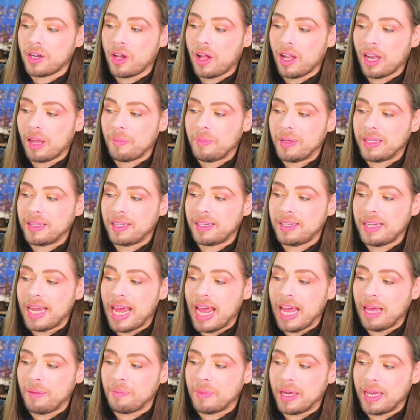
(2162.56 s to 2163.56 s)
it all. I mean, the
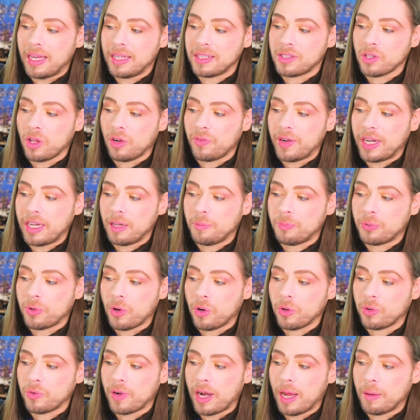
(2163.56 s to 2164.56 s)
name is already
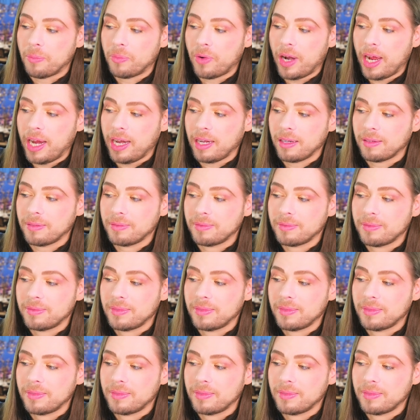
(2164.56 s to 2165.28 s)
programmed, right?